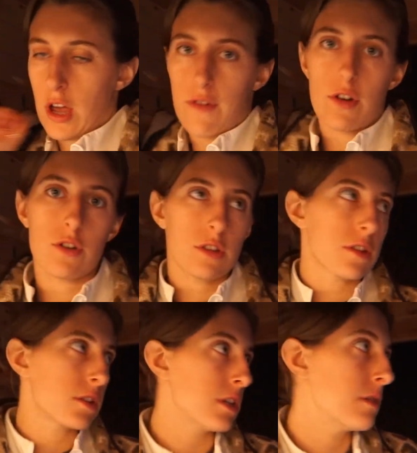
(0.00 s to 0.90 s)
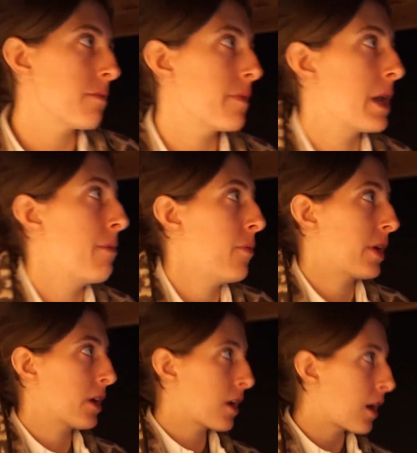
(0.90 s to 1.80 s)
after I drink this tea, then I'm gonna
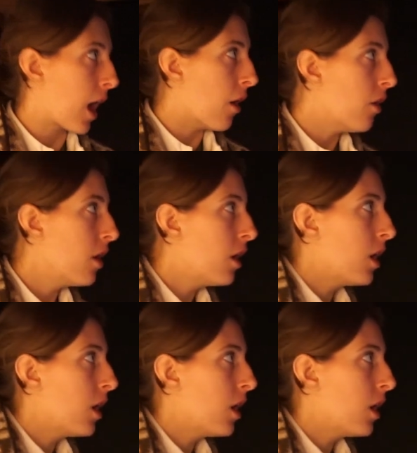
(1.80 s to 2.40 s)
make a cacao.